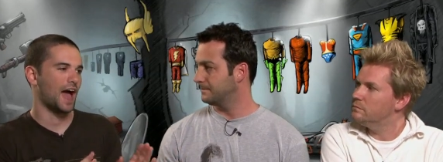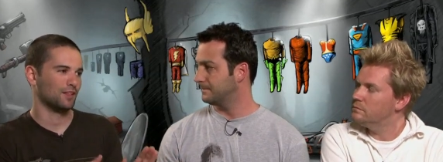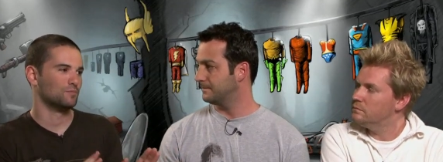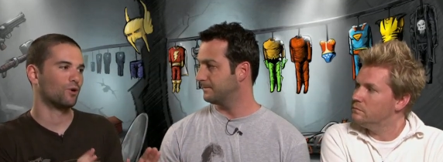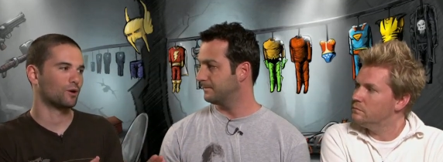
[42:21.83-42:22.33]

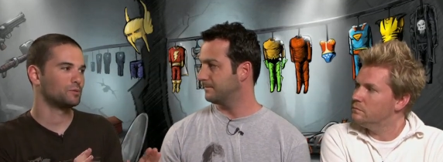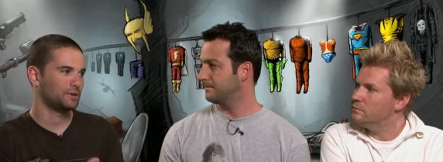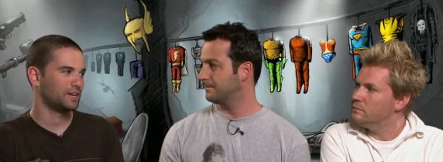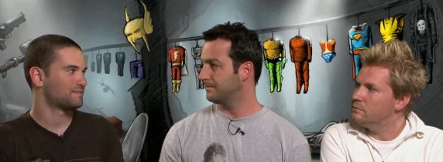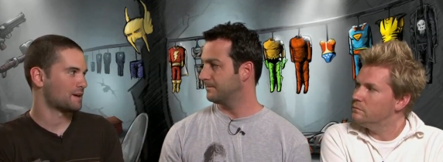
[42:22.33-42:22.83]
Speaker 1: Alan Moore would
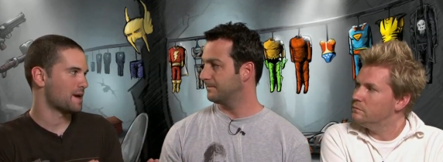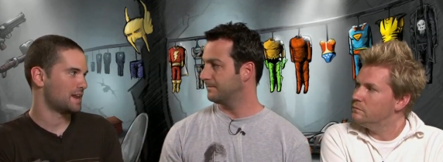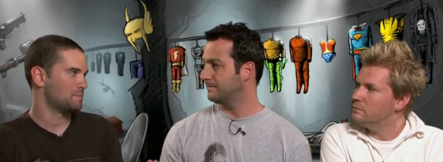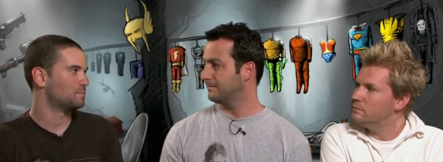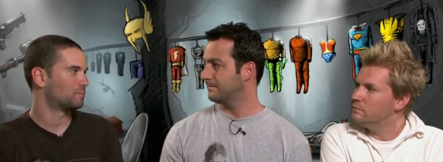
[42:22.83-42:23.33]
be if I met
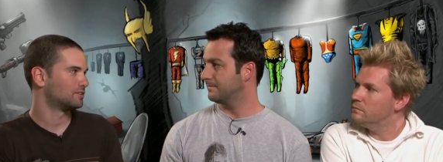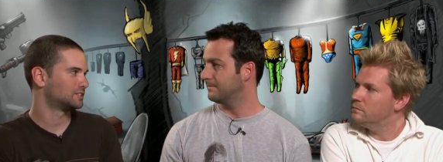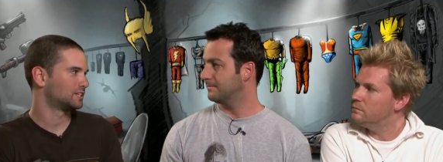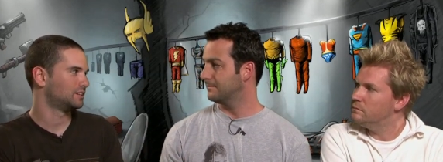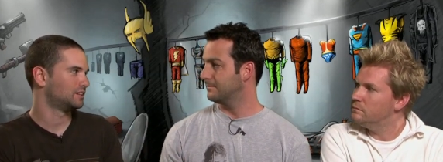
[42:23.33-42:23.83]
him in
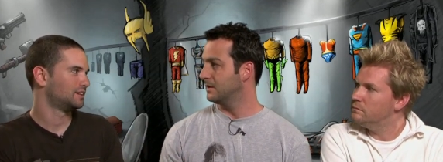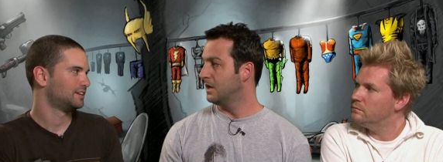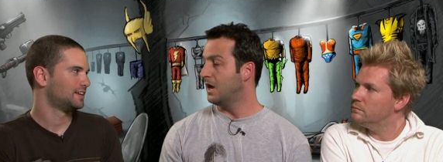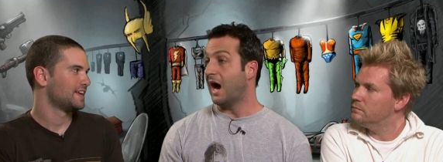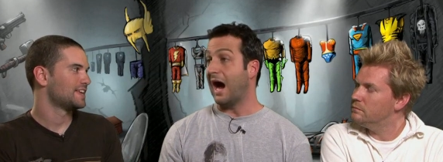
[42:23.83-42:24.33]
person.
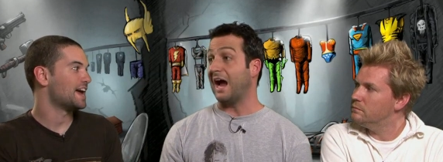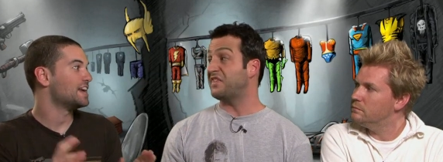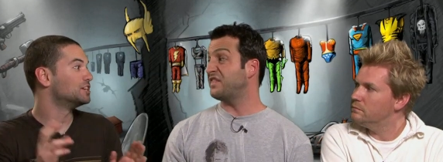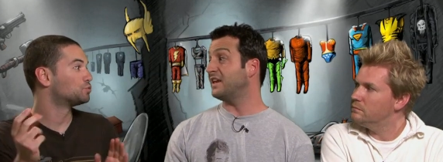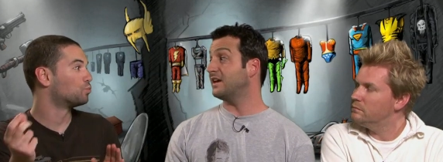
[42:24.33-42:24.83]
Yet I
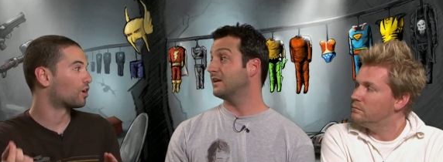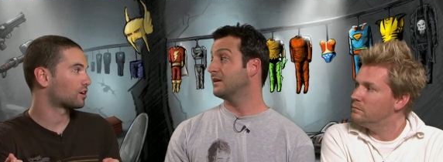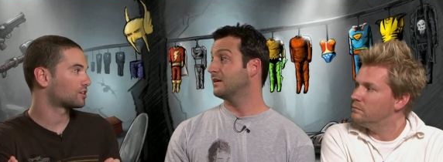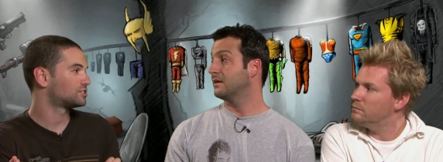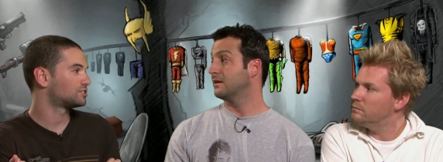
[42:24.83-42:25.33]
his think,
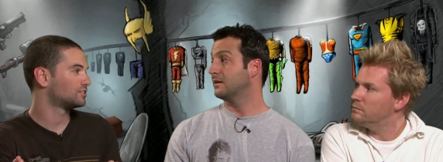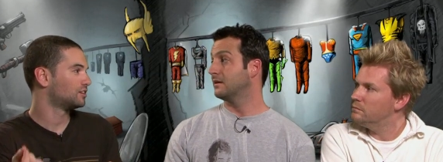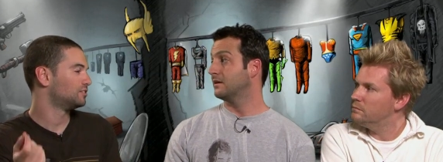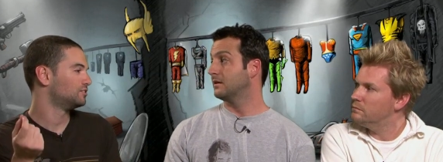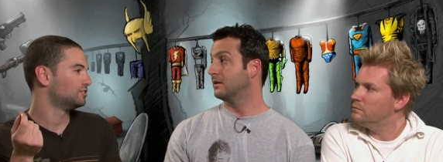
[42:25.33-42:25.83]
works
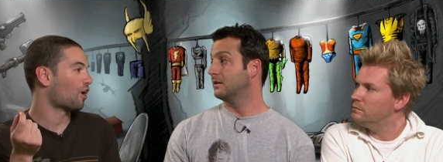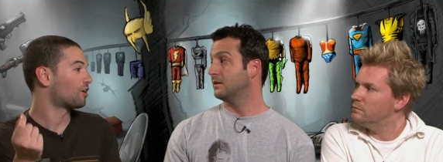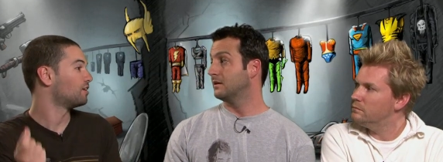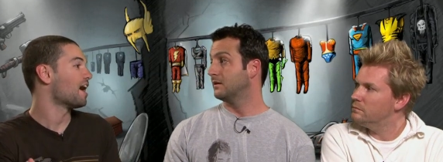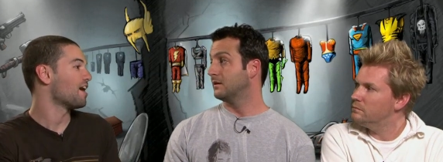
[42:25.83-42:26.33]

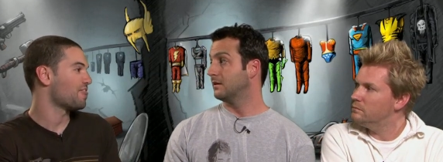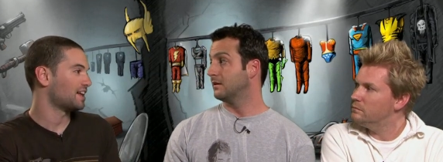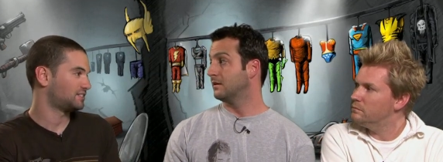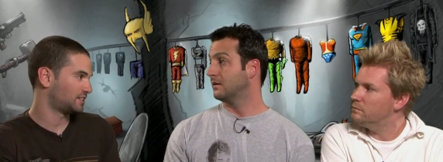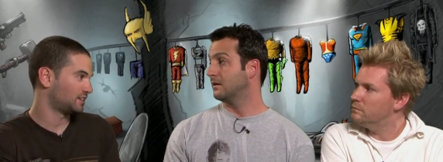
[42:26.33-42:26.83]
are not
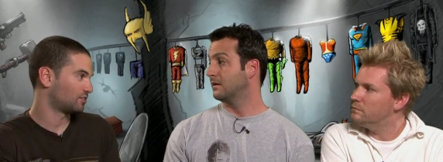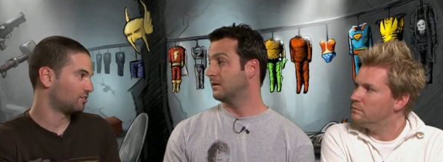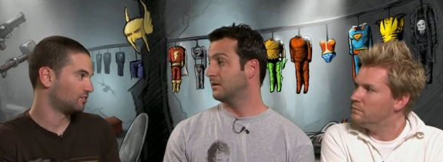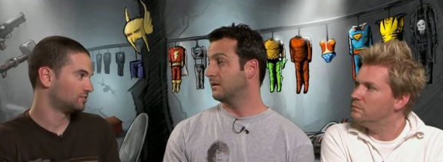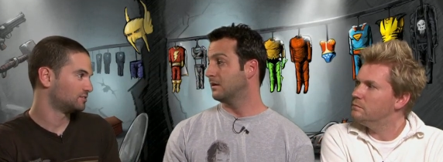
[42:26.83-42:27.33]
that
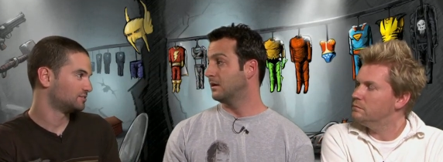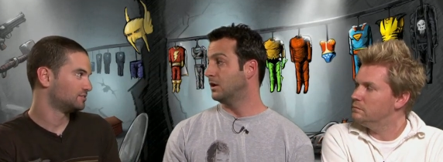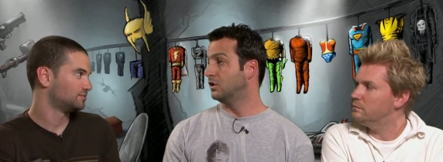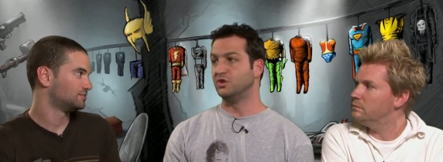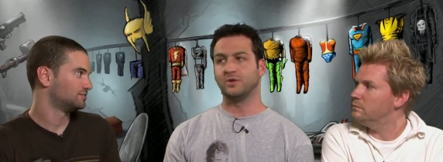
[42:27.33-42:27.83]
cynical.
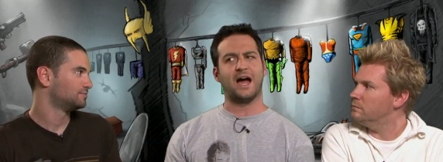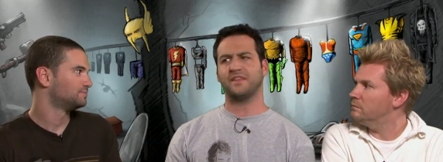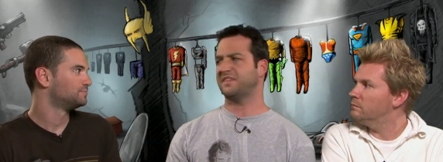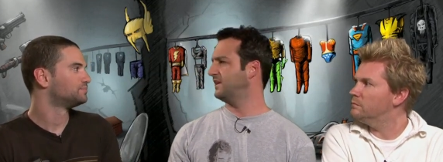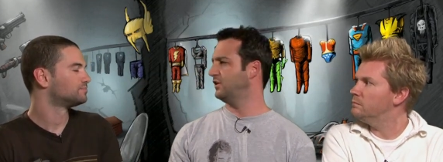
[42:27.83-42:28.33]
Speaker 2: Dude,
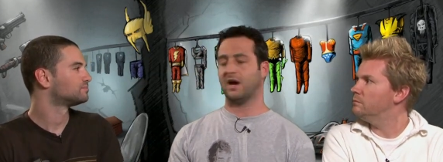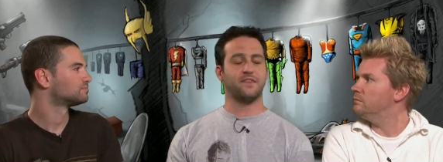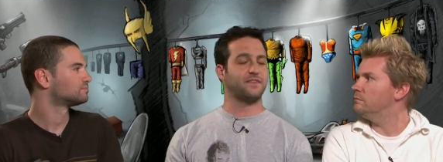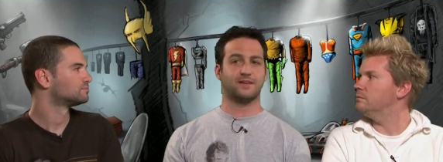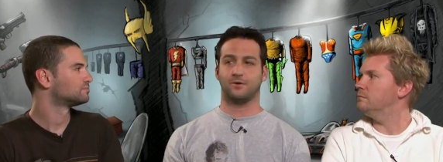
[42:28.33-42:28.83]
I think I
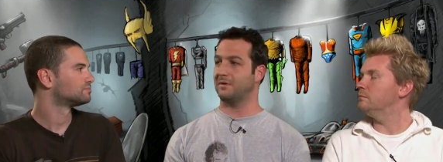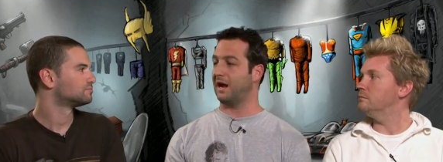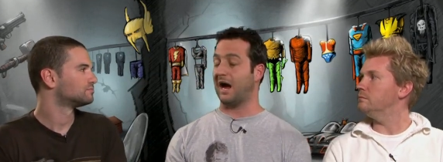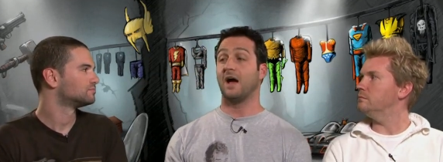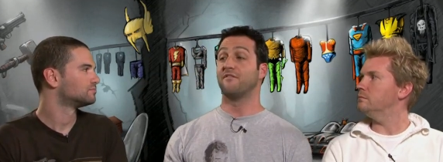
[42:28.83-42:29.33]
think that would
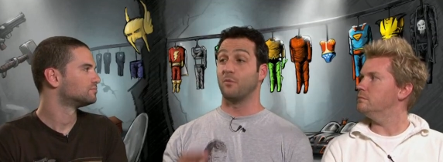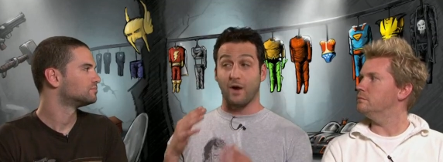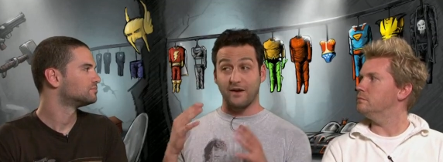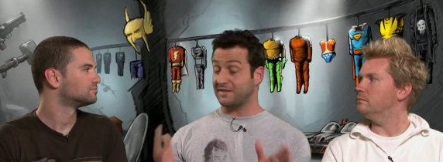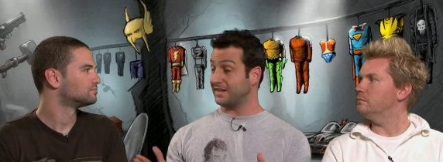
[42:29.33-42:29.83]
uh, from
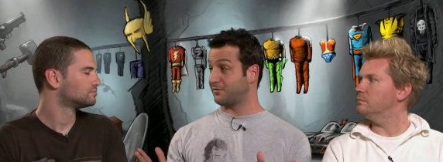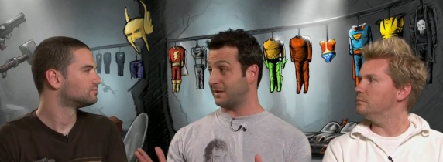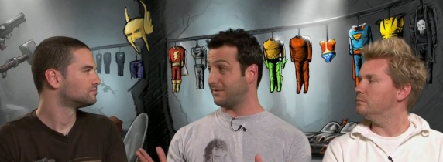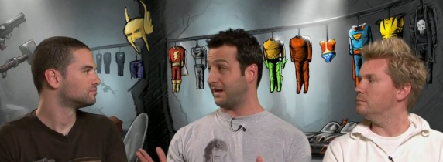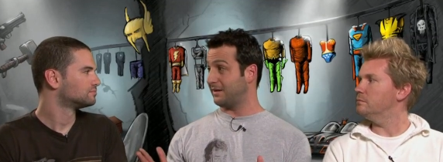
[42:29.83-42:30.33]
everything I've
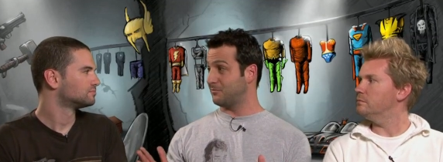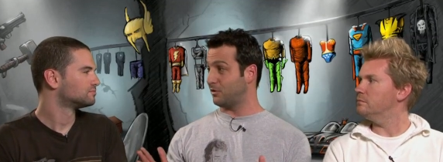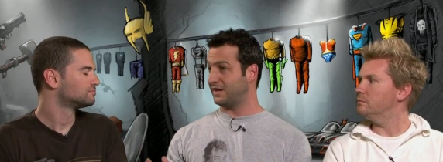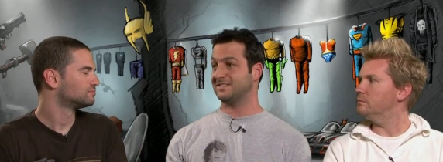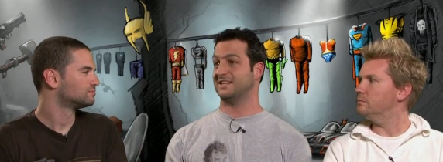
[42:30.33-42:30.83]
read about Alan
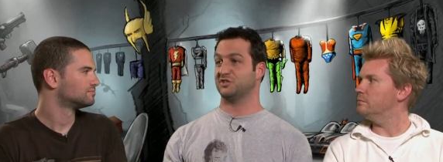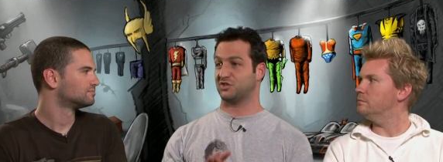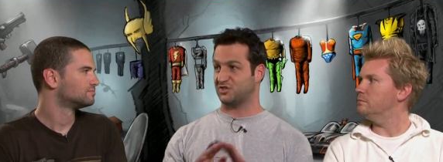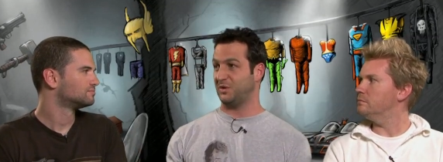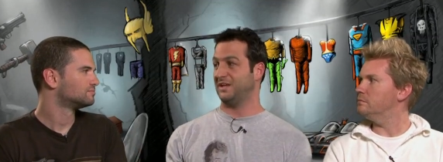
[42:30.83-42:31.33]
Moore, he's like the
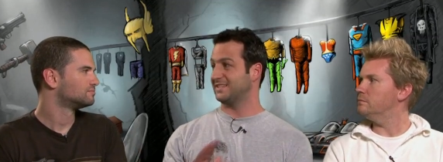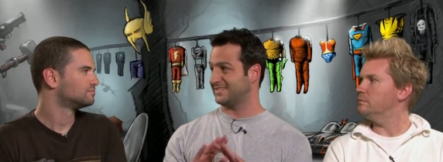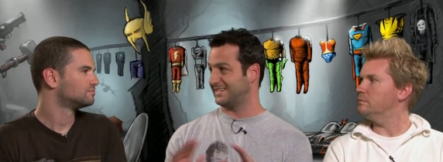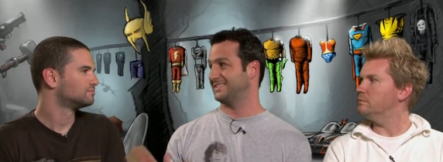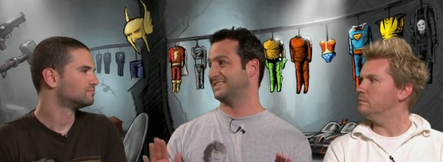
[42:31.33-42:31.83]

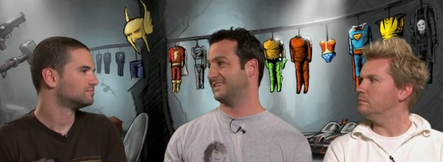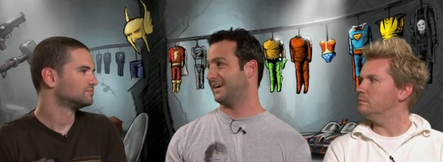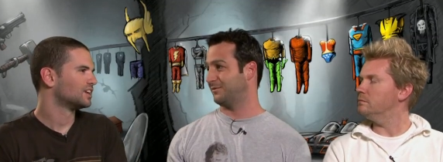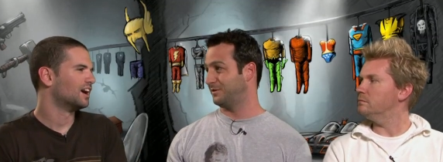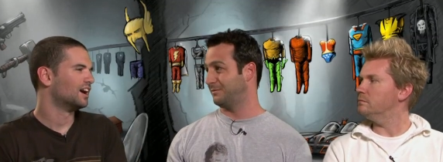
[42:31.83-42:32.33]
sweetest, nicest
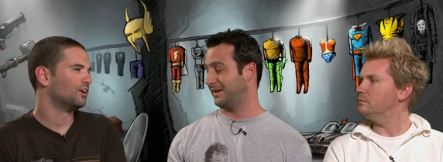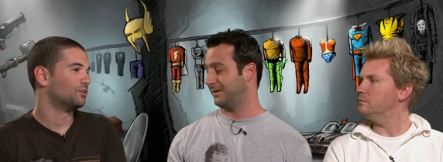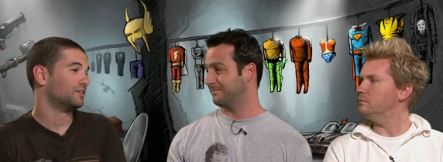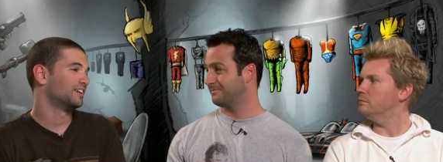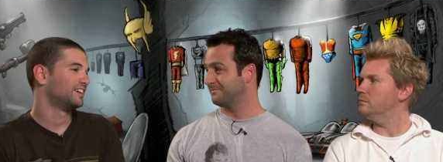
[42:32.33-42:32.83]
guy when you meet oh,
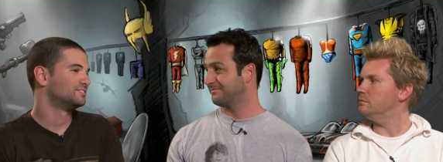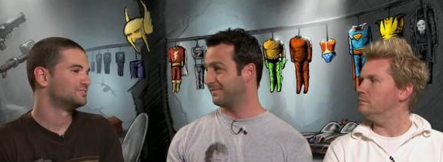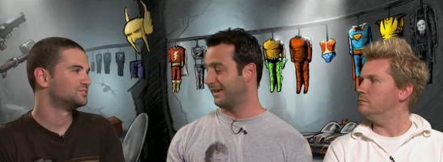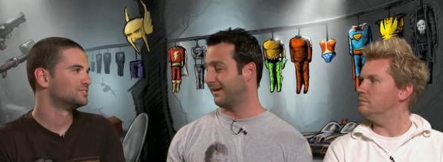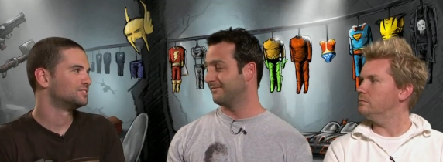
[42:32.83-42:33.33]
him. Really?
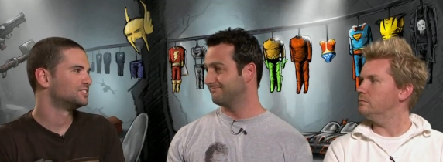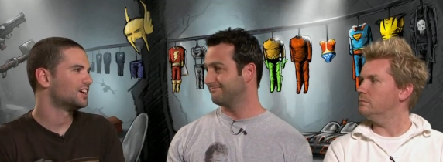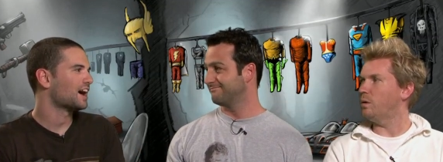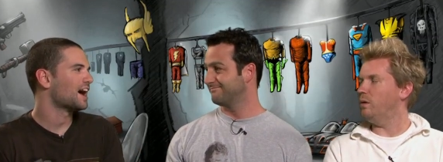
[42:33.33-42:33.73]
Yeah. So well,